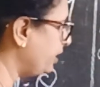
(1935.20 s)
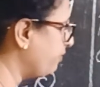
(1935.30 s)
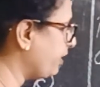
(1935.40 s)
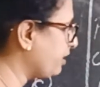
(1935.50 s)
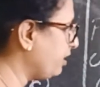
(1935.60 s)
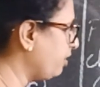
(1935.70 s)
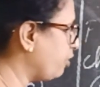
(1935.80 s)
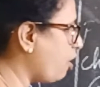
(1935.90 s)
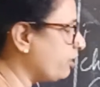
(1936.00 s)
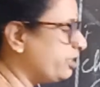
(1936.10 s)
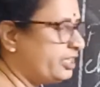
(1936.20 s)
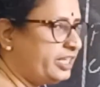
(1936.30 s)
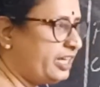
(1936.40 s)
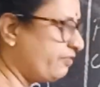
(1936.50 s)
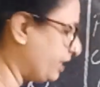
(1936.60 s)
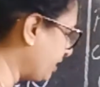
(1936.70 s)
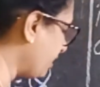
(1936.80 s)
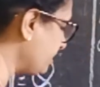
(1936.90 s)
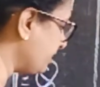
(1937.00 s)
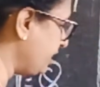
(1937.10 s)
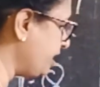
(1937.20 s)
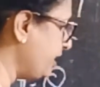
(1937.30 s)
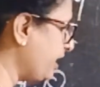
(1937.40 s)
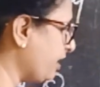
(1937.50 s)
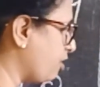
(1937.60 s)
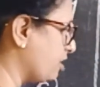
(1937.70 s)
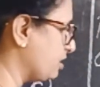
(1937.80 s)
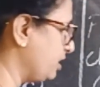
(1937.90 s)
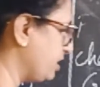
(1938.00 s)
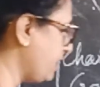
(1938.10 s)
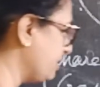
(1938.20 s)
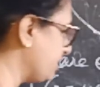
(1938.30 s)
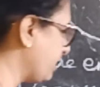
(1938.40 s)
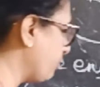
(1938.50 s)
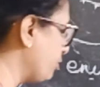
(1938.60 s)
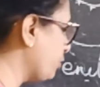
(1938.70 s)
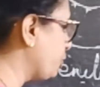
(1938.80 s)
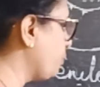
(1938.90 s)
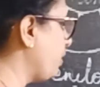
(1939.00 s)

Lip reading: E vector dot dA vector is EdA cos theta is equal to Q